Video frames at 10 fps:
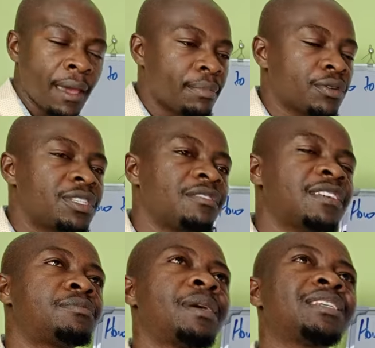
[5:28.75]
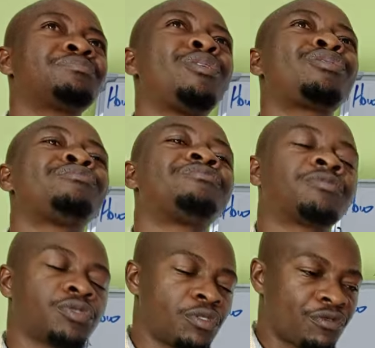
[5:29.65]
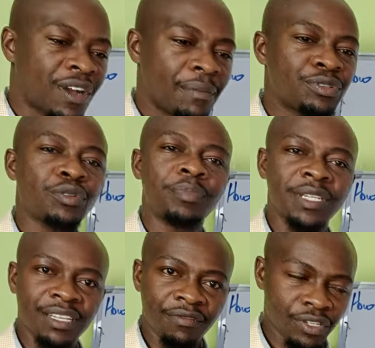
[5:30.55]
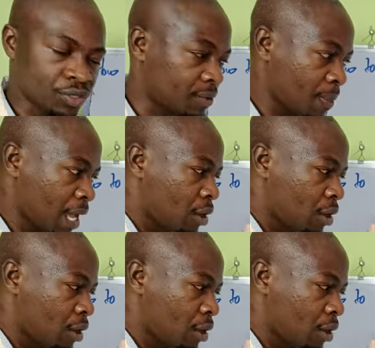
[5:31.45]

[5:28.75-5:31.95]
because investment is more of sort of capital preservation.